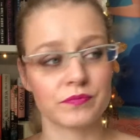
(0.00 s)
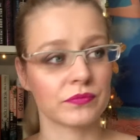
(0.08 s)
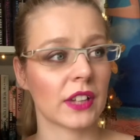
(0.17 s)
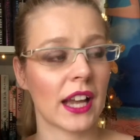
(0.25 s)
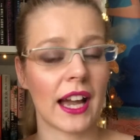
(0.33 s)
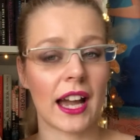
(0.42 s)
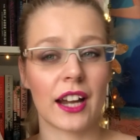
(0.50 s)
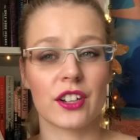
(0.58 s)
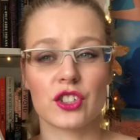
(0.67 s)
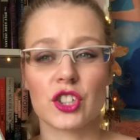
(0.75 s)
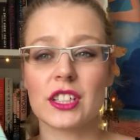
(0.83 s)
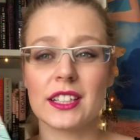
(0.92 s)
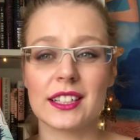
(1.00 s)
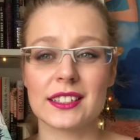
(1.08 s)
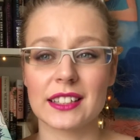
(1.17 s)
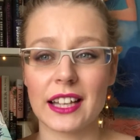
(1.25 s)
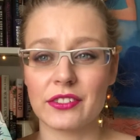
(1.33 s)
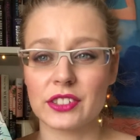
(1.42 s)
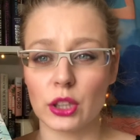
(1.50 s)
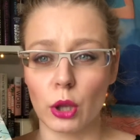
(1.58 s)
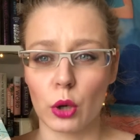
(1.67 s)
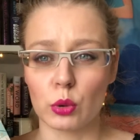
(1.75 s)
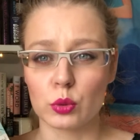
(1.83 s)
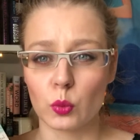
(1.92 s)
and she's left
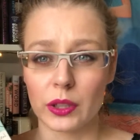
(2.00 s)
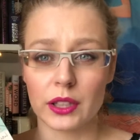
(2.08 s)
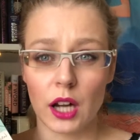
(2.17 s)
alone with